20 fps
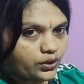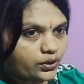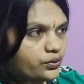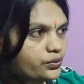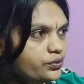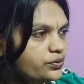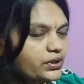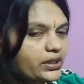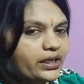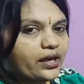
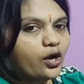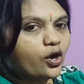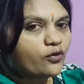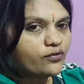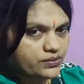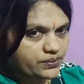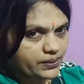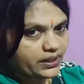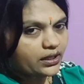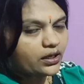you the
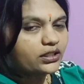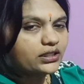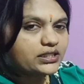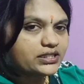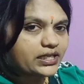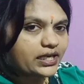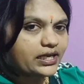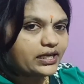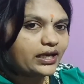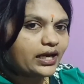offspring or the
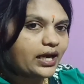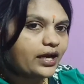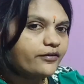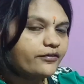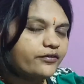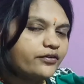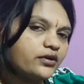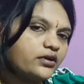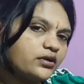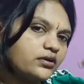child have
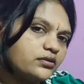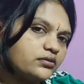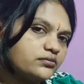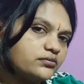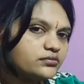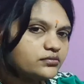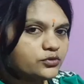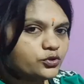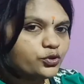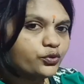
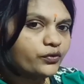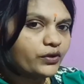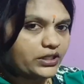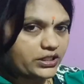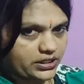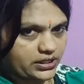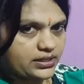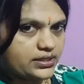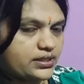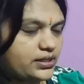two
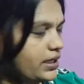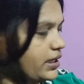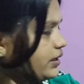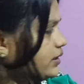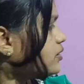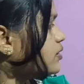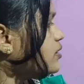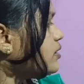versions, right?